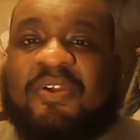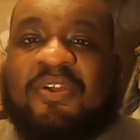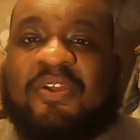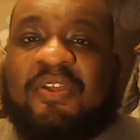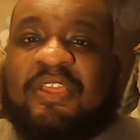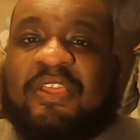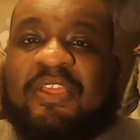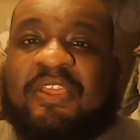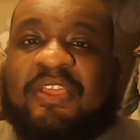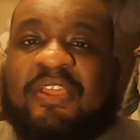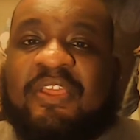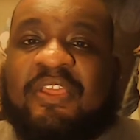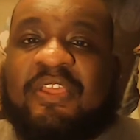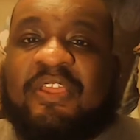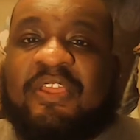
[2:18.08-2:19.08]
in week
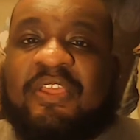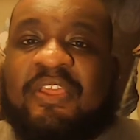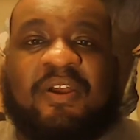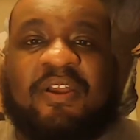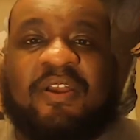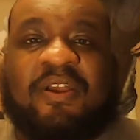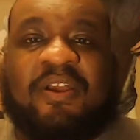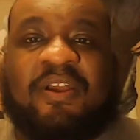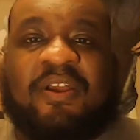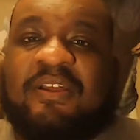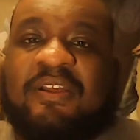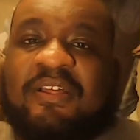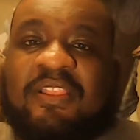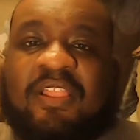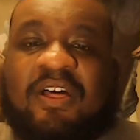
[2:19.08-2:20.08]
4,
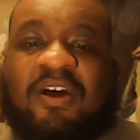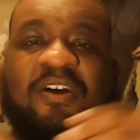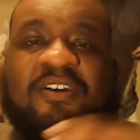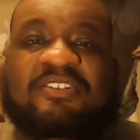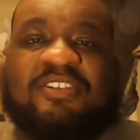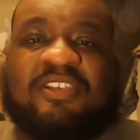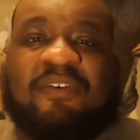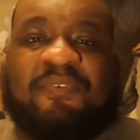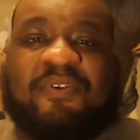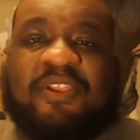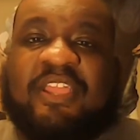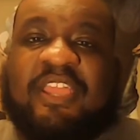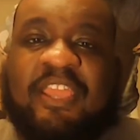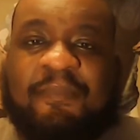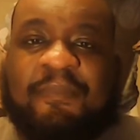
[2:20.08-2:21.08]
Long suffered a
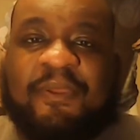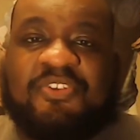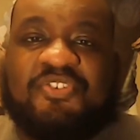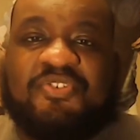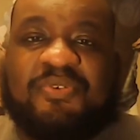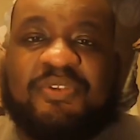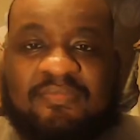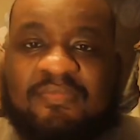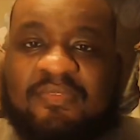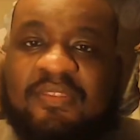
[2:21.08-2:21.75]
hip injury.